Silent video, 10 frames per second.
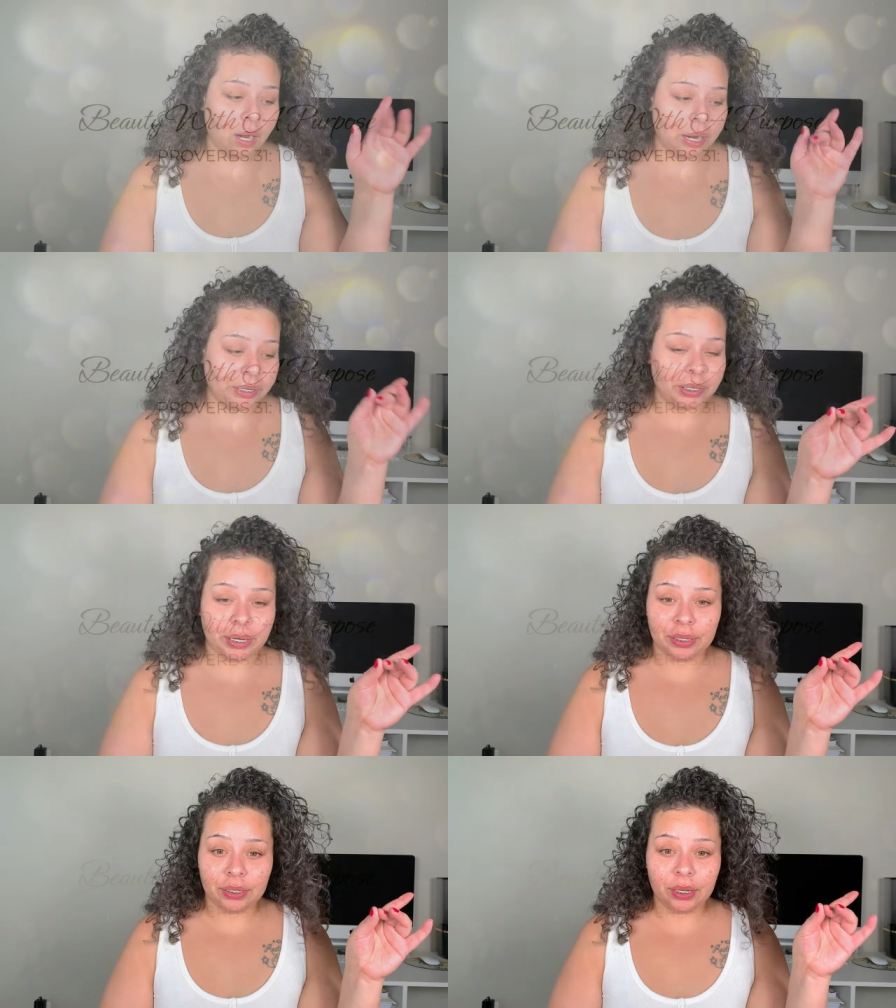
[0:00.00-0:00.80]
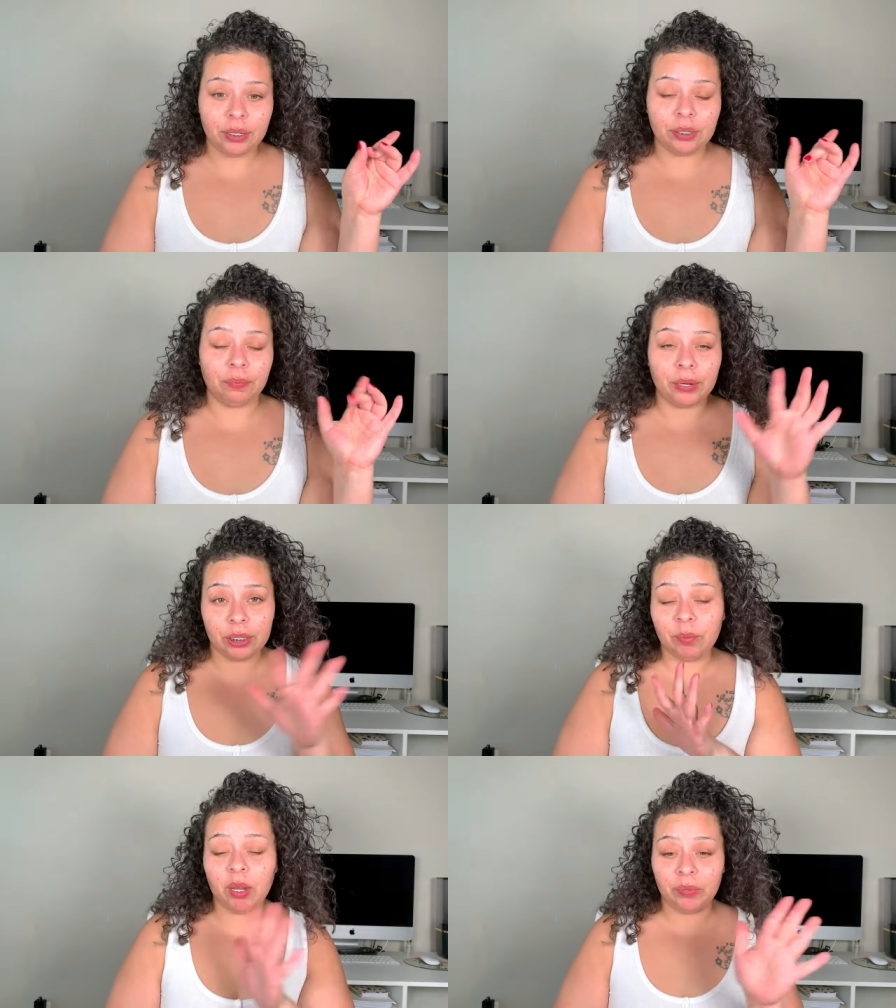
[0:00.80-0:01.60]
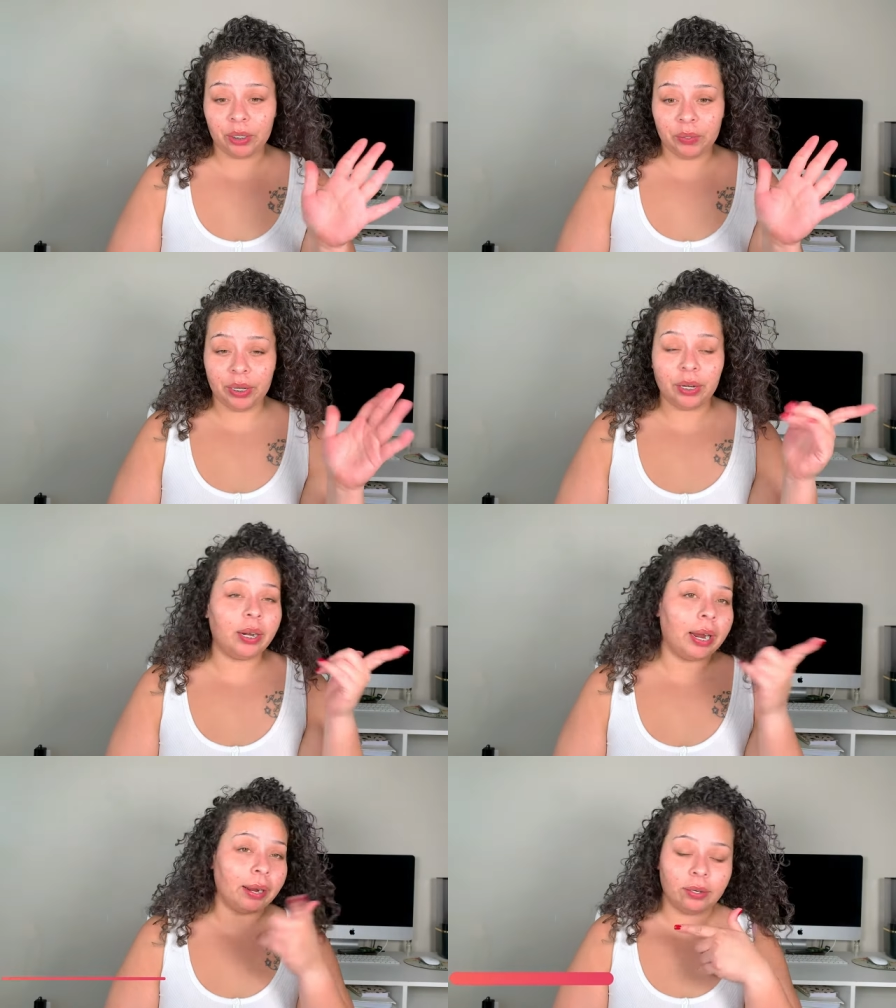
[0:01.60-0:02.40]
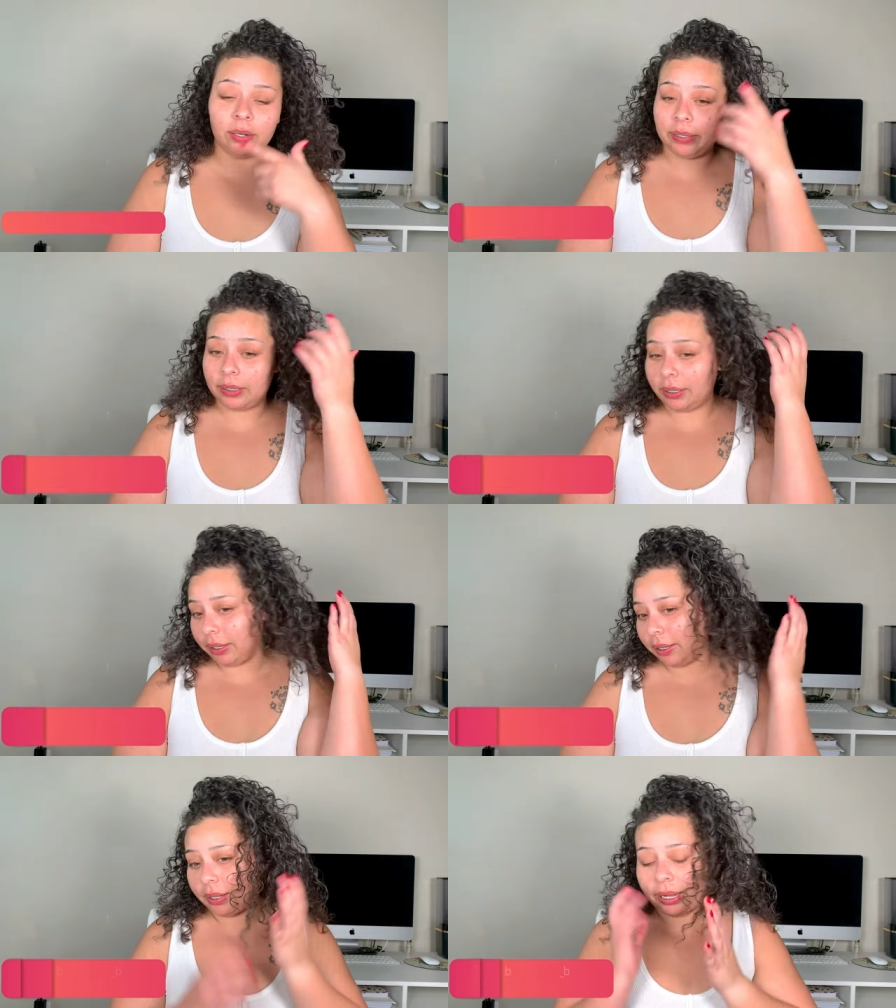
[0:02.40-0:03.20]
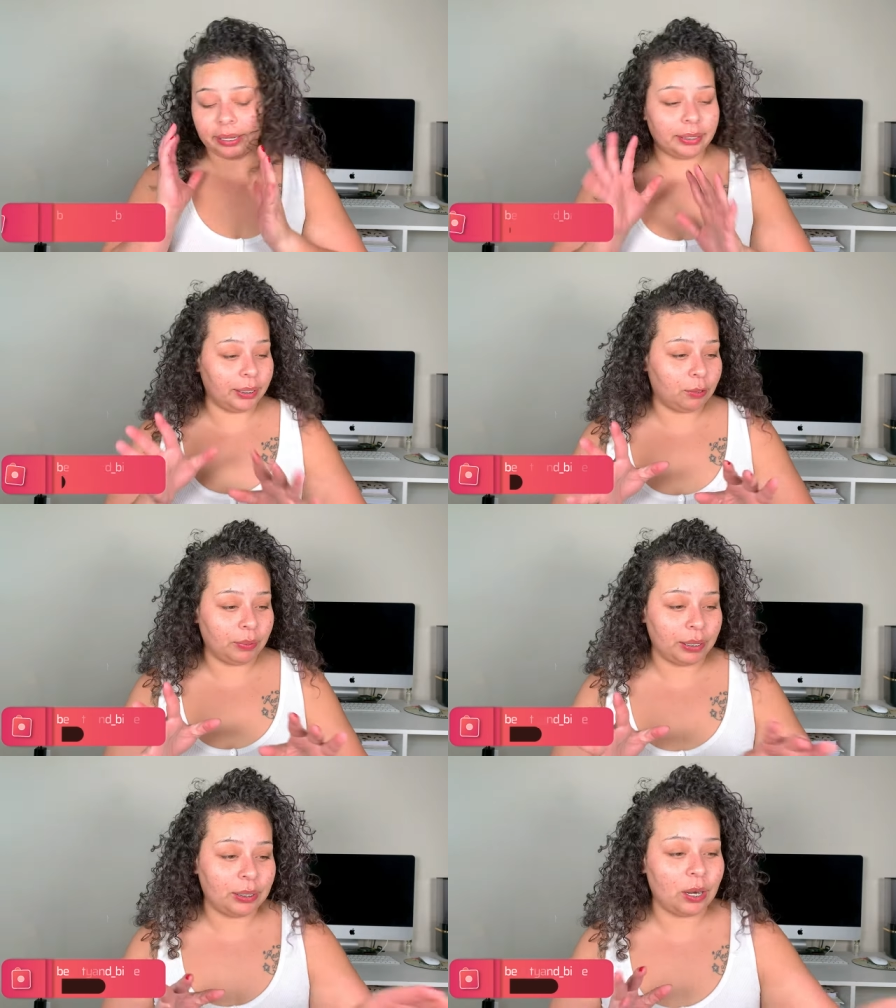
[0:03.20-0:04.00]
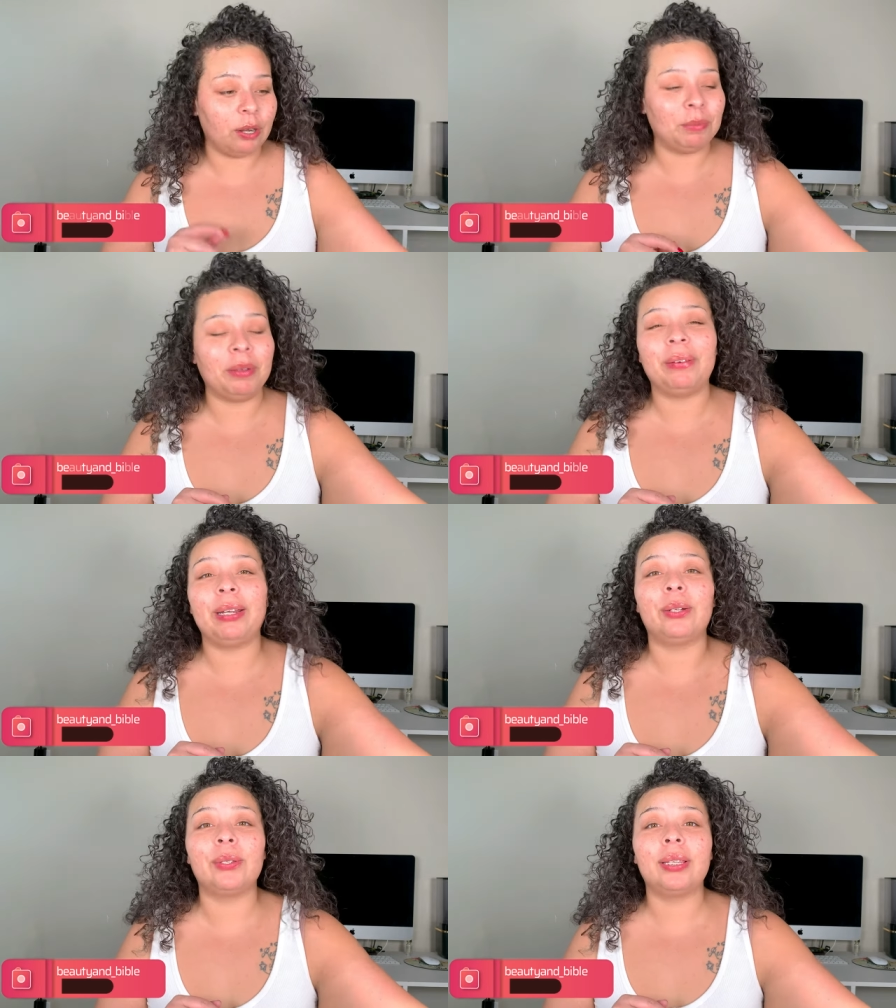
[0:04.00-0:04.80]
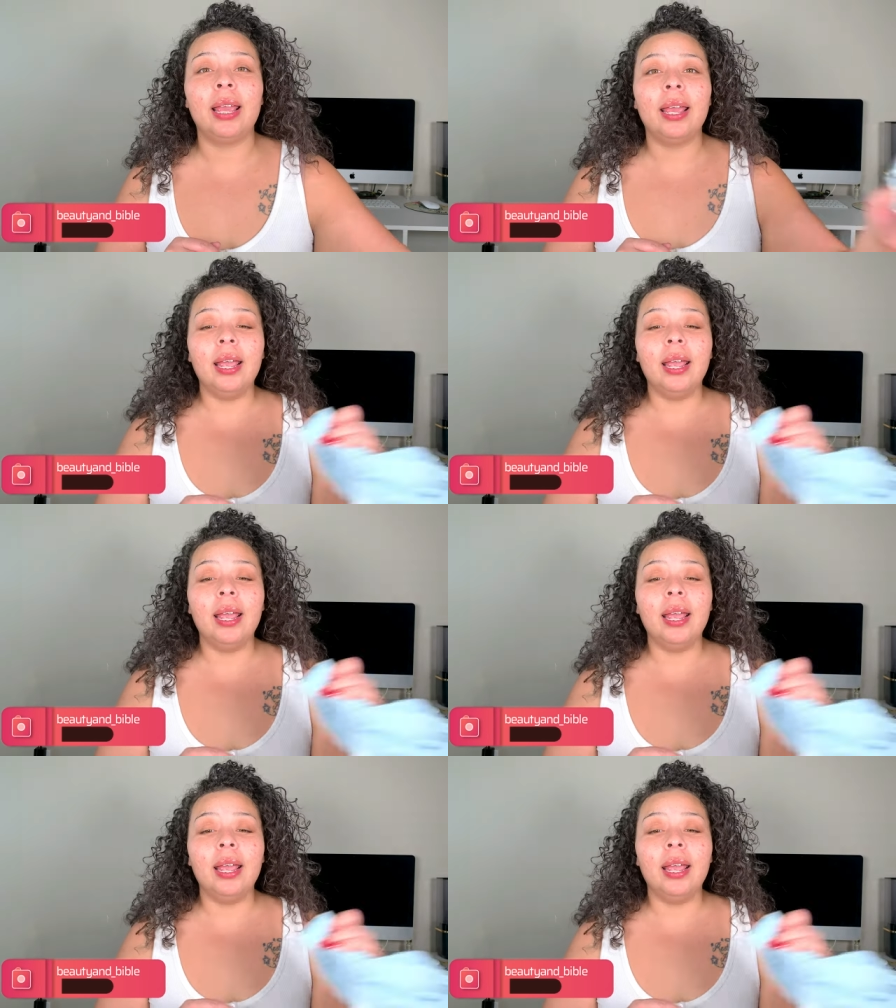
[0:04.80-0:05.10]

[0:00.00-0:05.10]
Alright you guys, so first of all, if you're new here, I don't always look like this when I start out my videos.